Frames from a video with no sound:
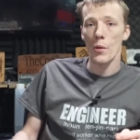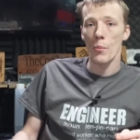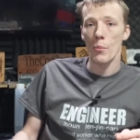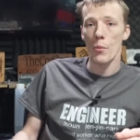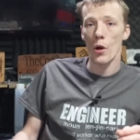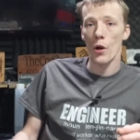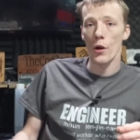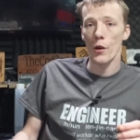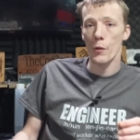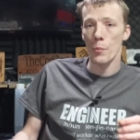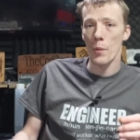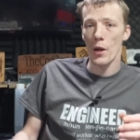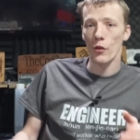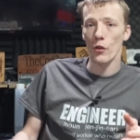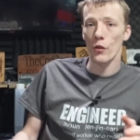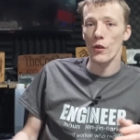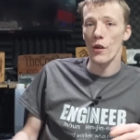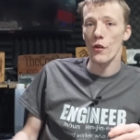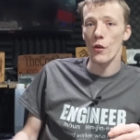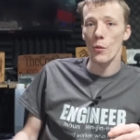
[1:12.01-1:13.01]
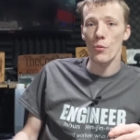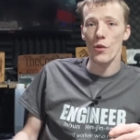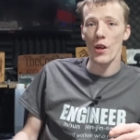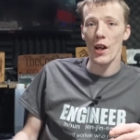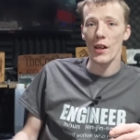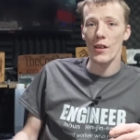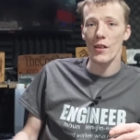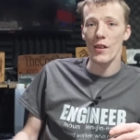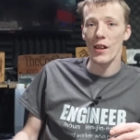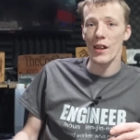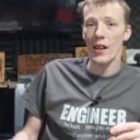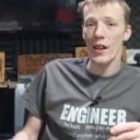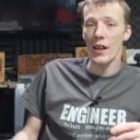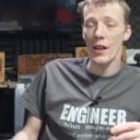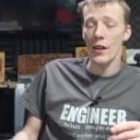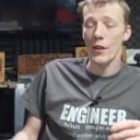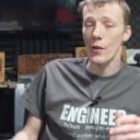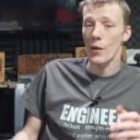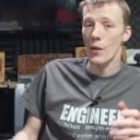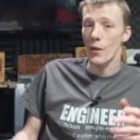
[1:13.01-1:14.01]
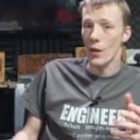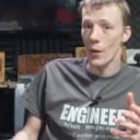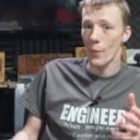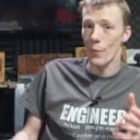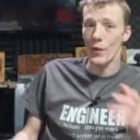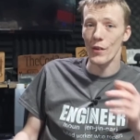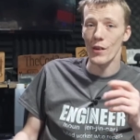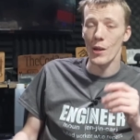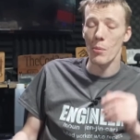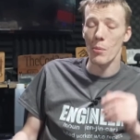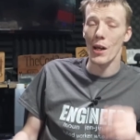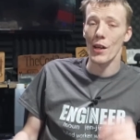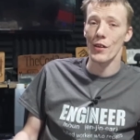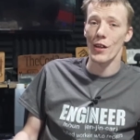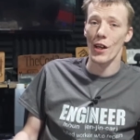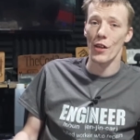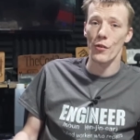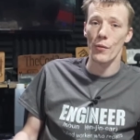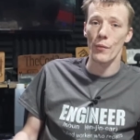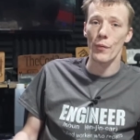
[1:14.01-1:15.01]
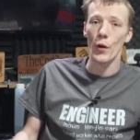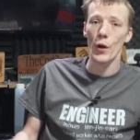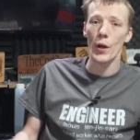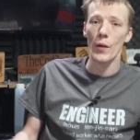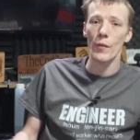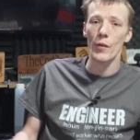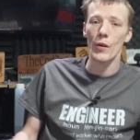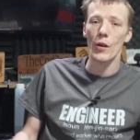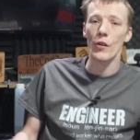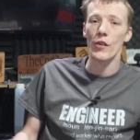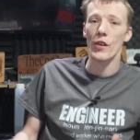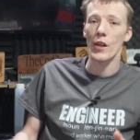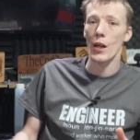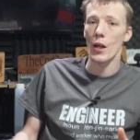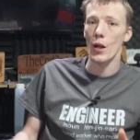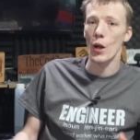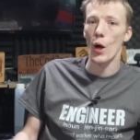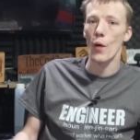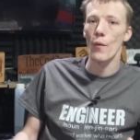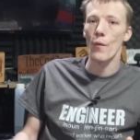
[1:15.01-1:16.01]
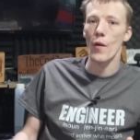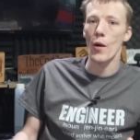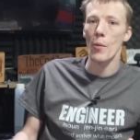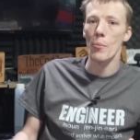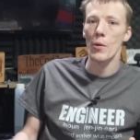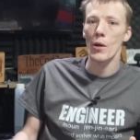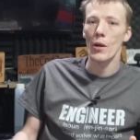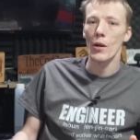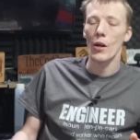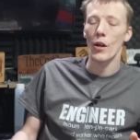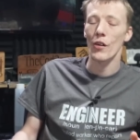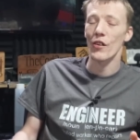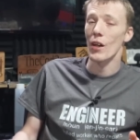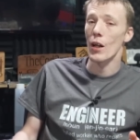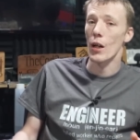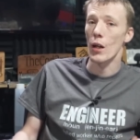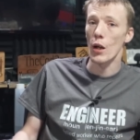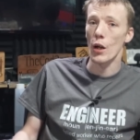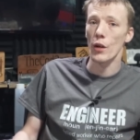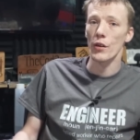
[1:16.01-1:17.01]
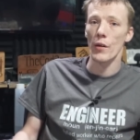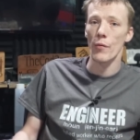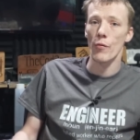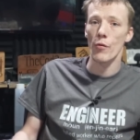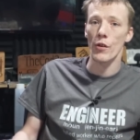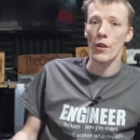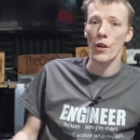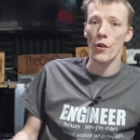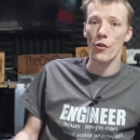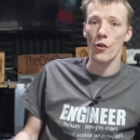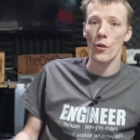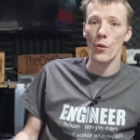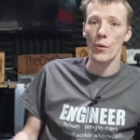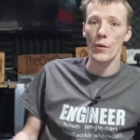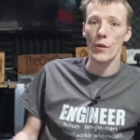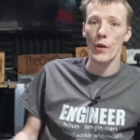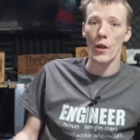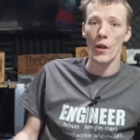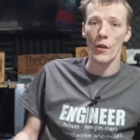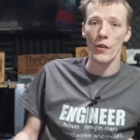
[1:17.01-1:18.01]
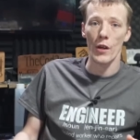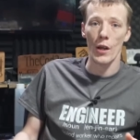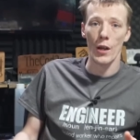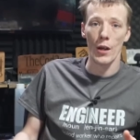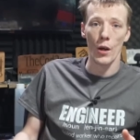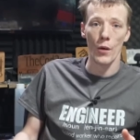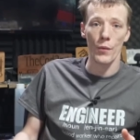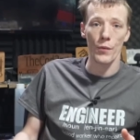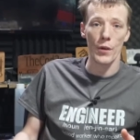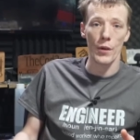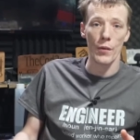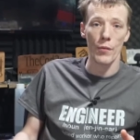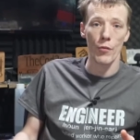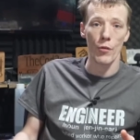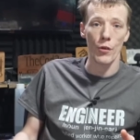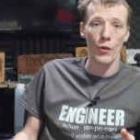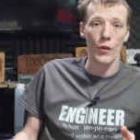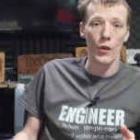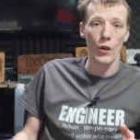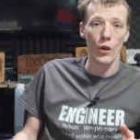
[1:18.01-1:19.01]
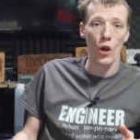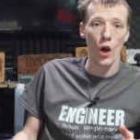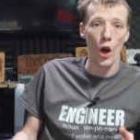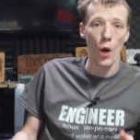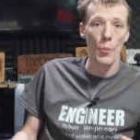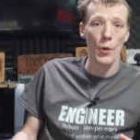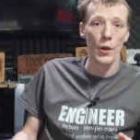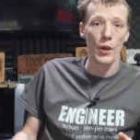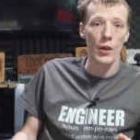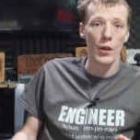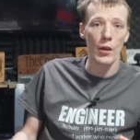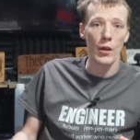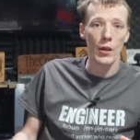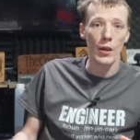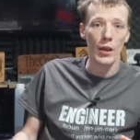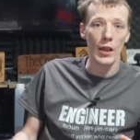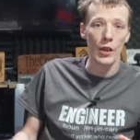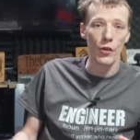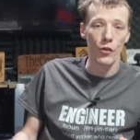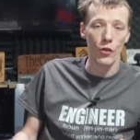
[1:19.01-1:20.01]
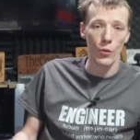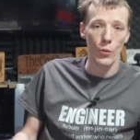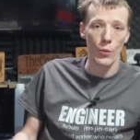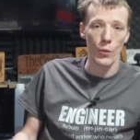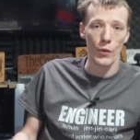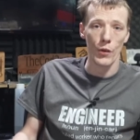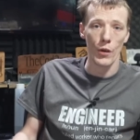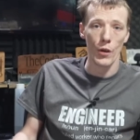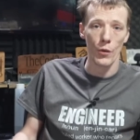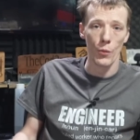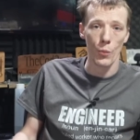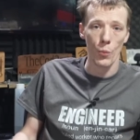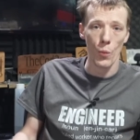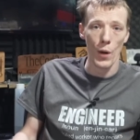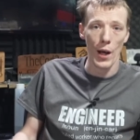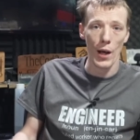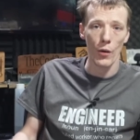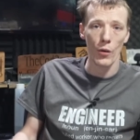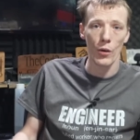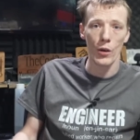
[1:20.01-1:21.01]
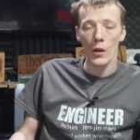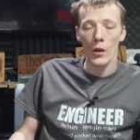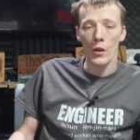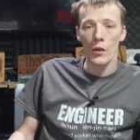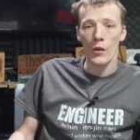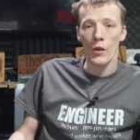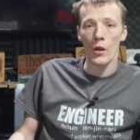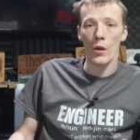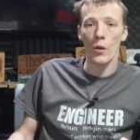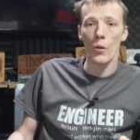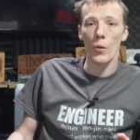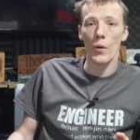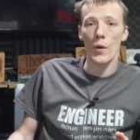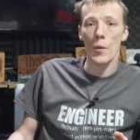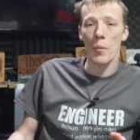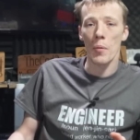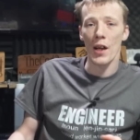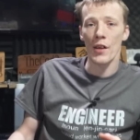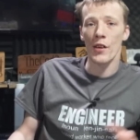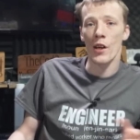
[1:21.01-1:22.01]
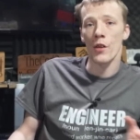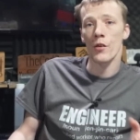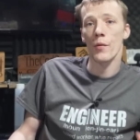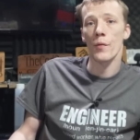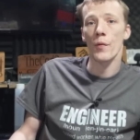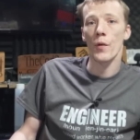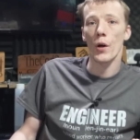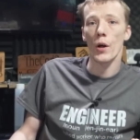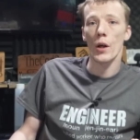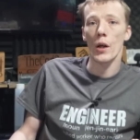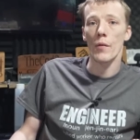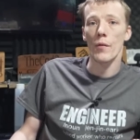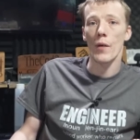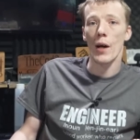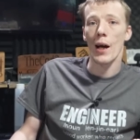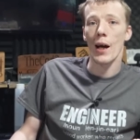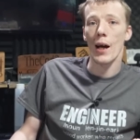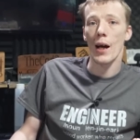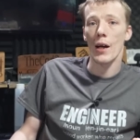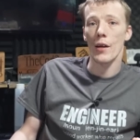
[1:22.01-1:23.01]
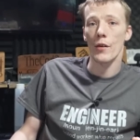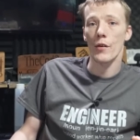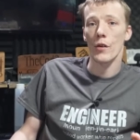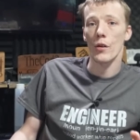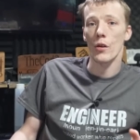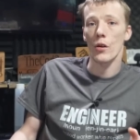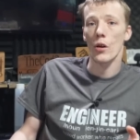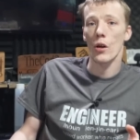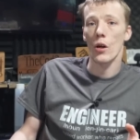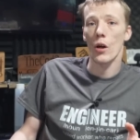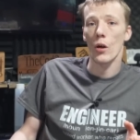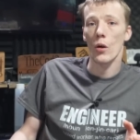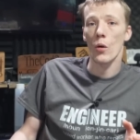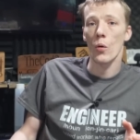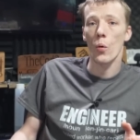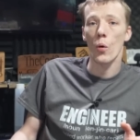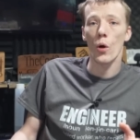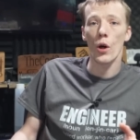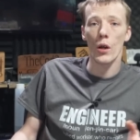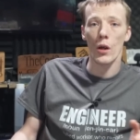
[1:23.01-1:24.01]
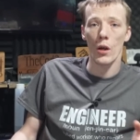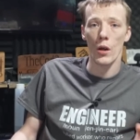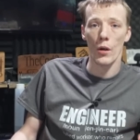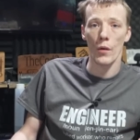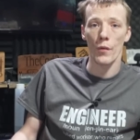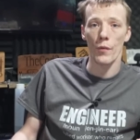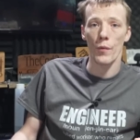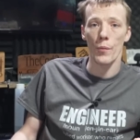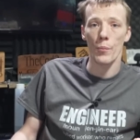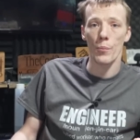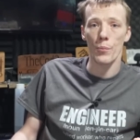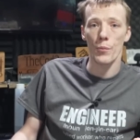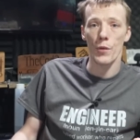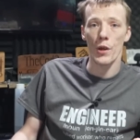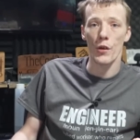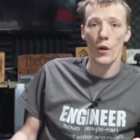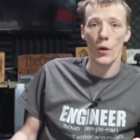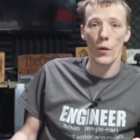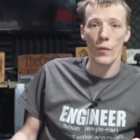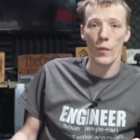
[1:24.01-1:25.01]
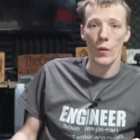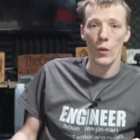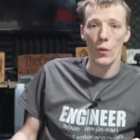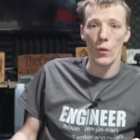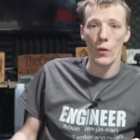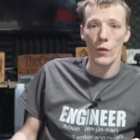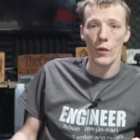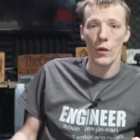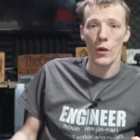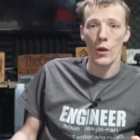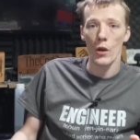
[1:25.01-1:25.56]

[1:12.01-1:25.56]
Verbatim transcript: My specialty subject is obviously PlayStation 5s. I see a lot of them, I see a lot of different issues and I see a lot of different common issues as well. So the PlayStation 5 has got quite a lot of design flaws.